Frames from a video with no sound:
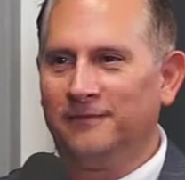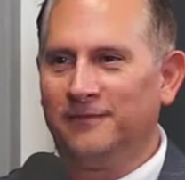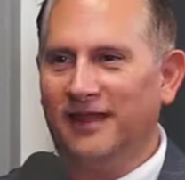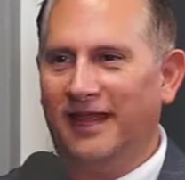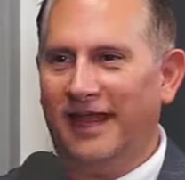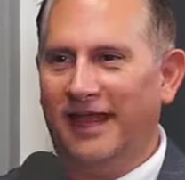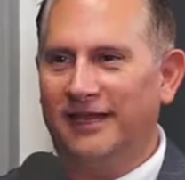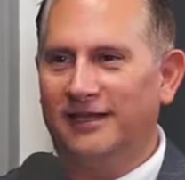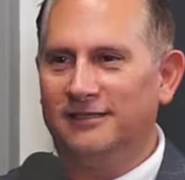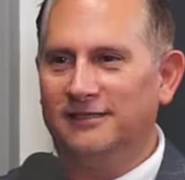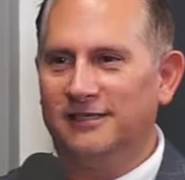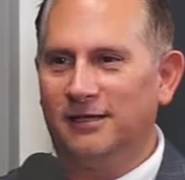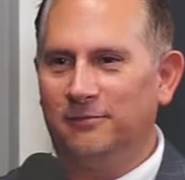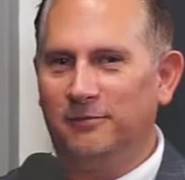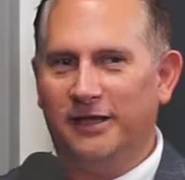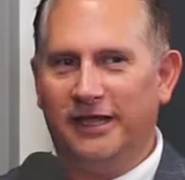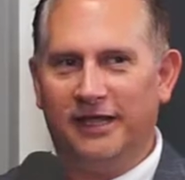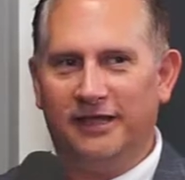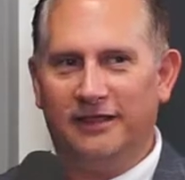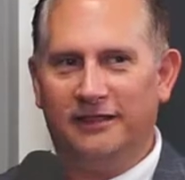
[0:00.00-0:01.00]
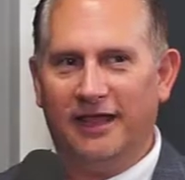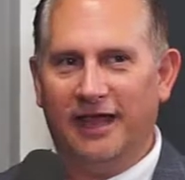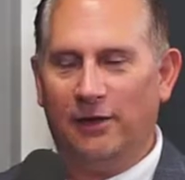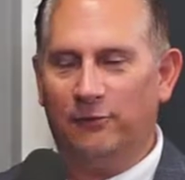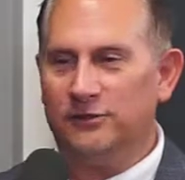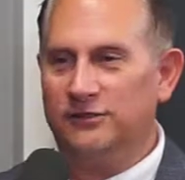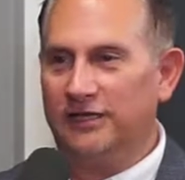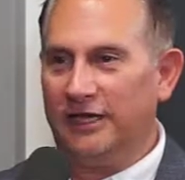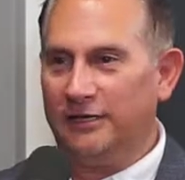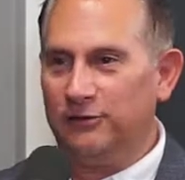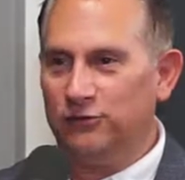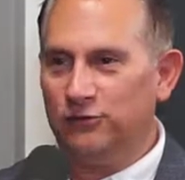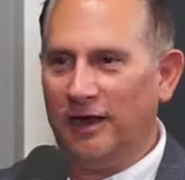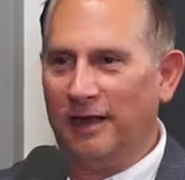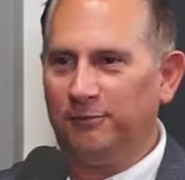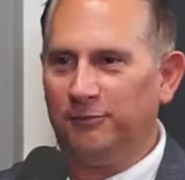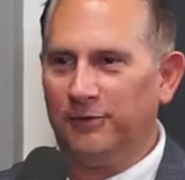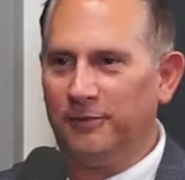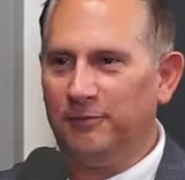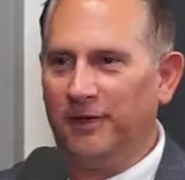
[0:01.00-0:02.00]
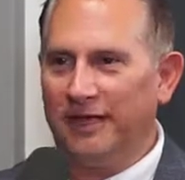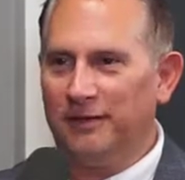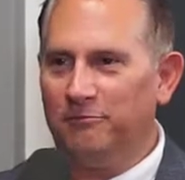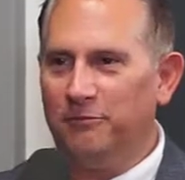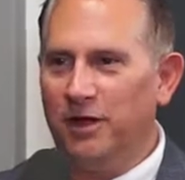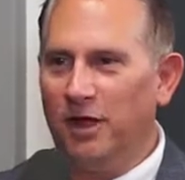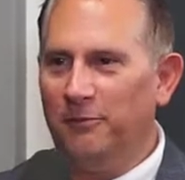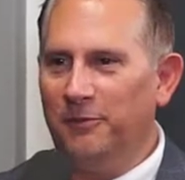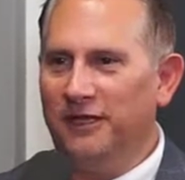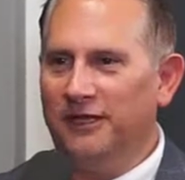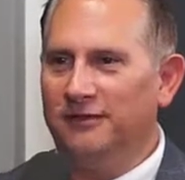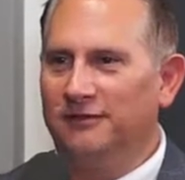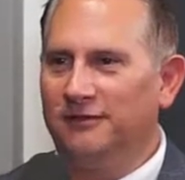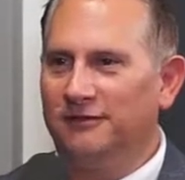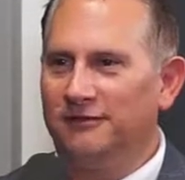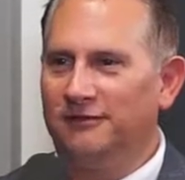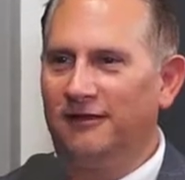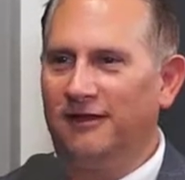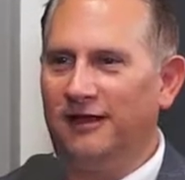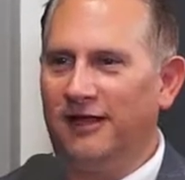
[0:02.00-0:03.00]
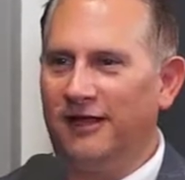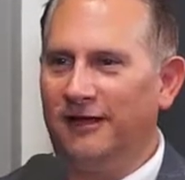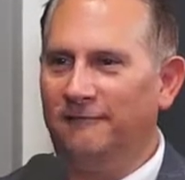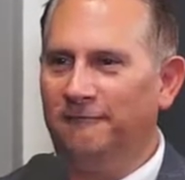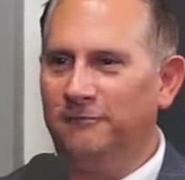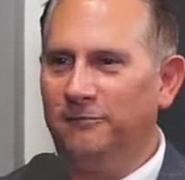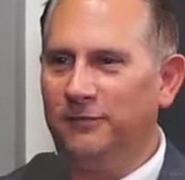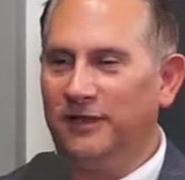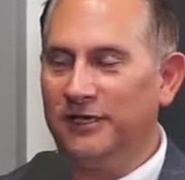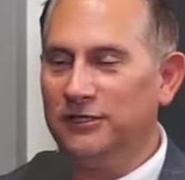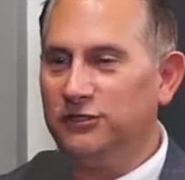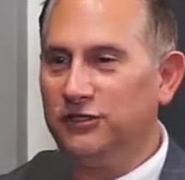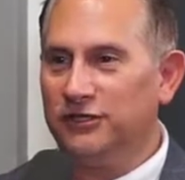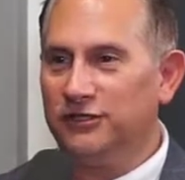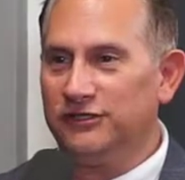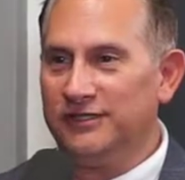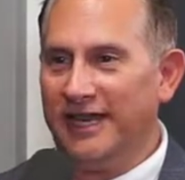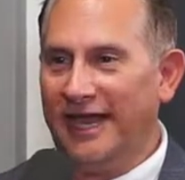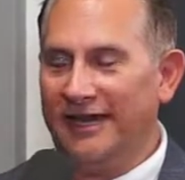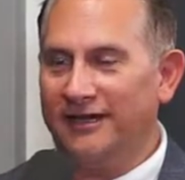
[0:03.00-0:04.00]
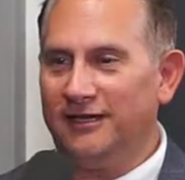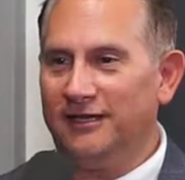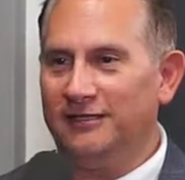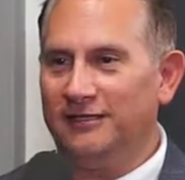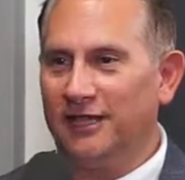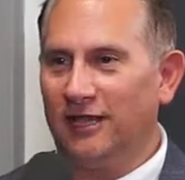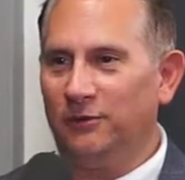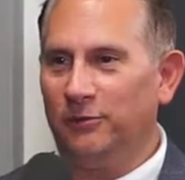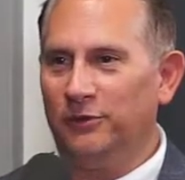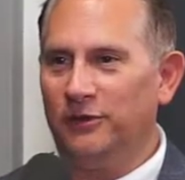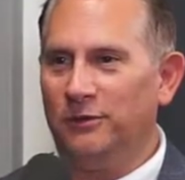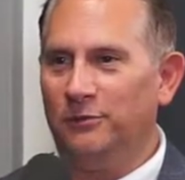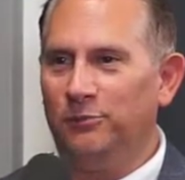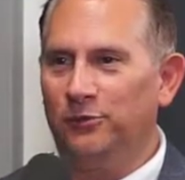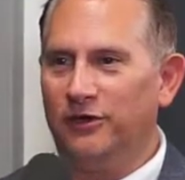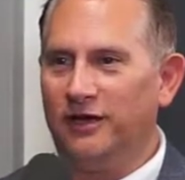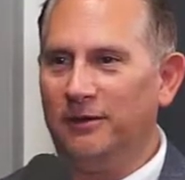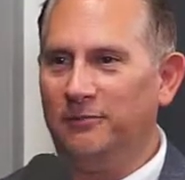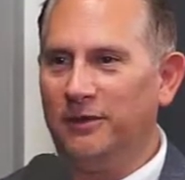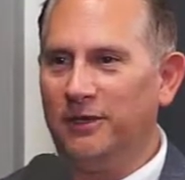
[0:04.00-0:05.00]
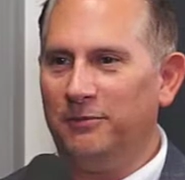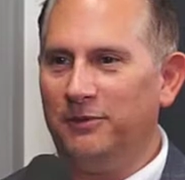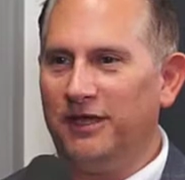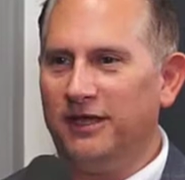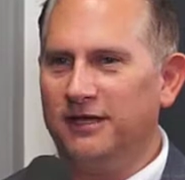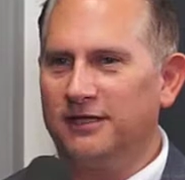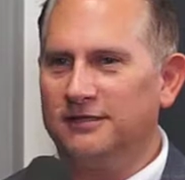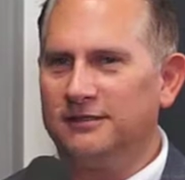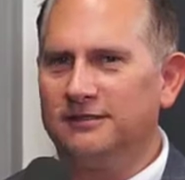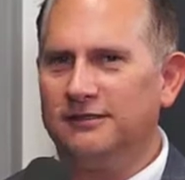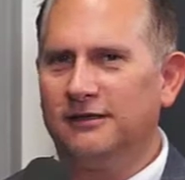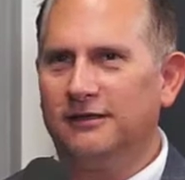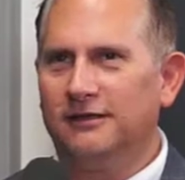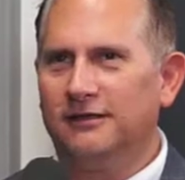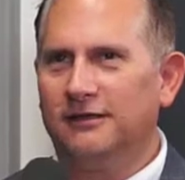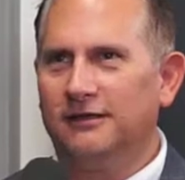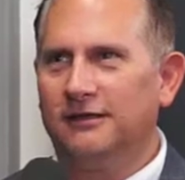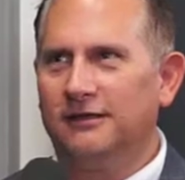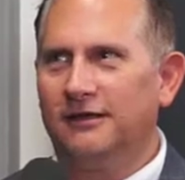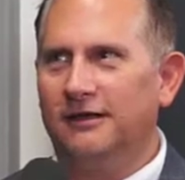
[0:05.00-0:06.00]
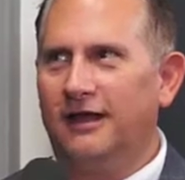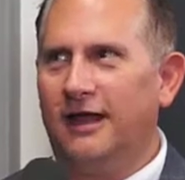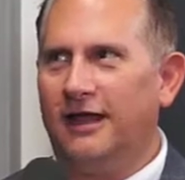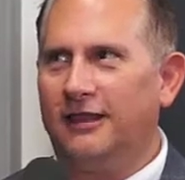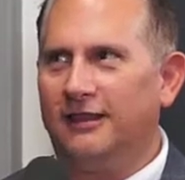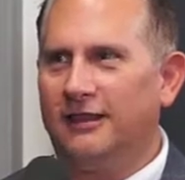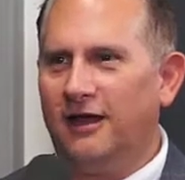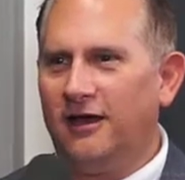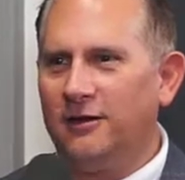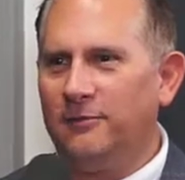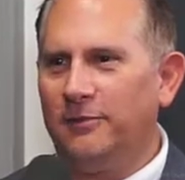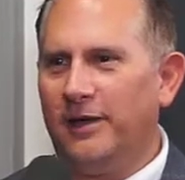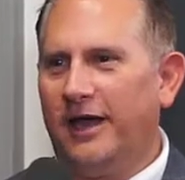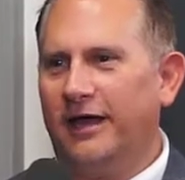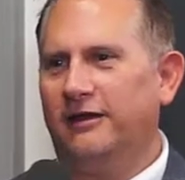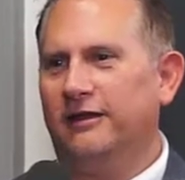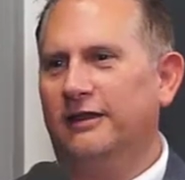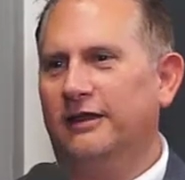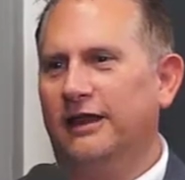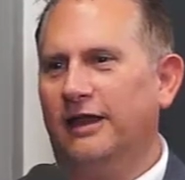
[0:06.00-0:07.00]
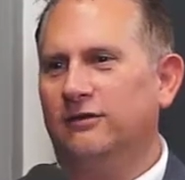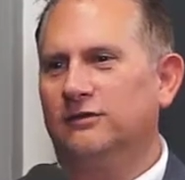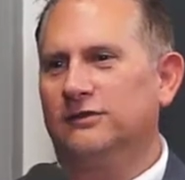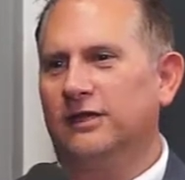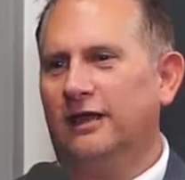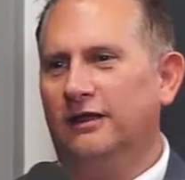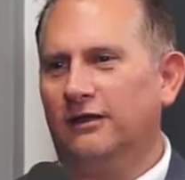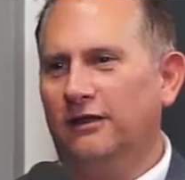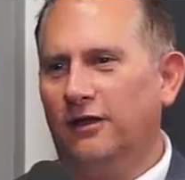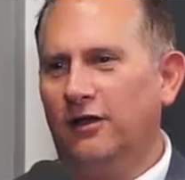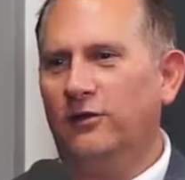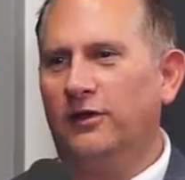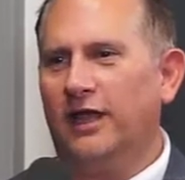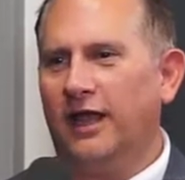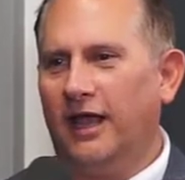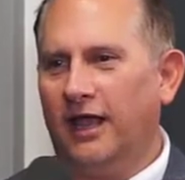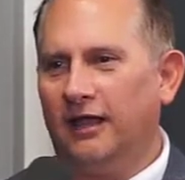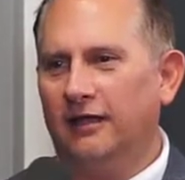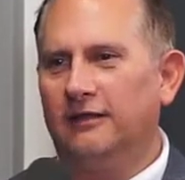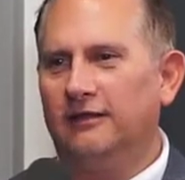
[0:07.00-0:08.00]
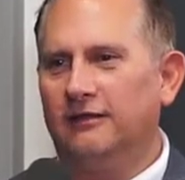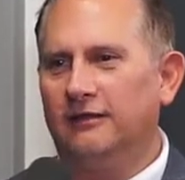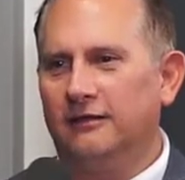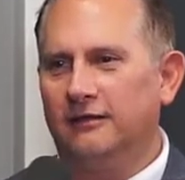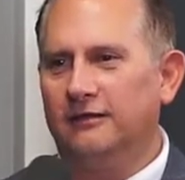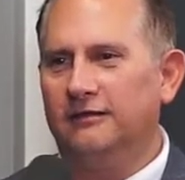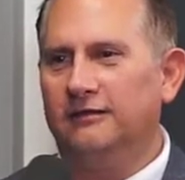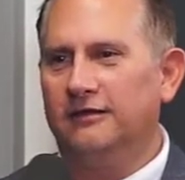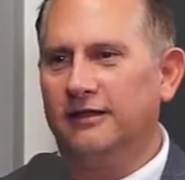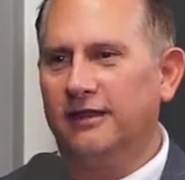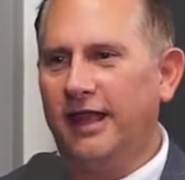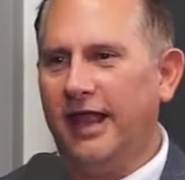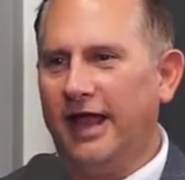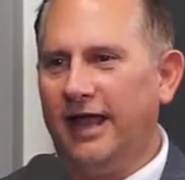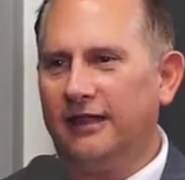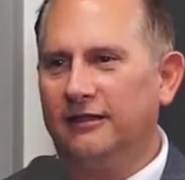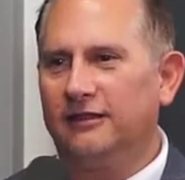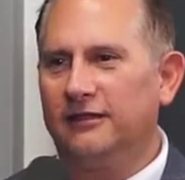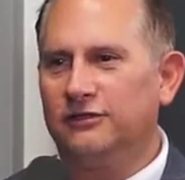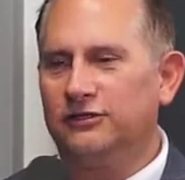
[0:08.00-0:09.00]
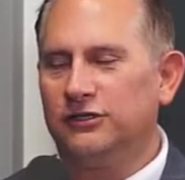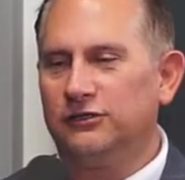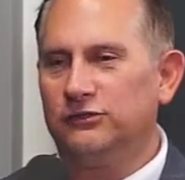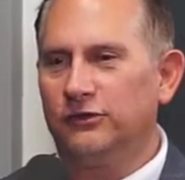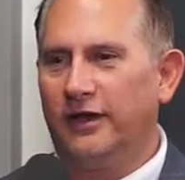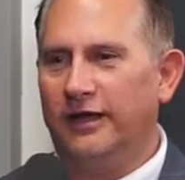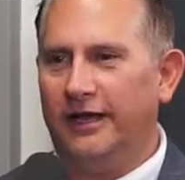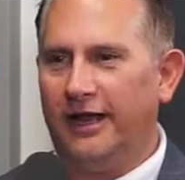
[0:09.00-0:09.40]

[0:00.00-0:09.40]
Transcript: And to me, that was a drop the mic moment um, yeah. that she just had an indelible imprint on me because I thought about it and I was like, okay, yeah, I think she's right.